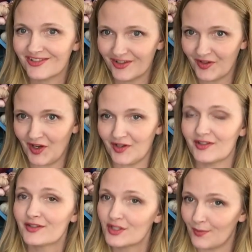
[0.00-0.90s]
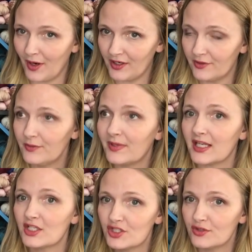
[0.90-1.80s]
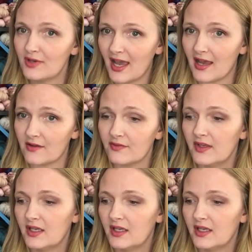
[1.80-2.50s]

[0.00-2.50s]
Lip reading: of yarn tomorrow, but I do have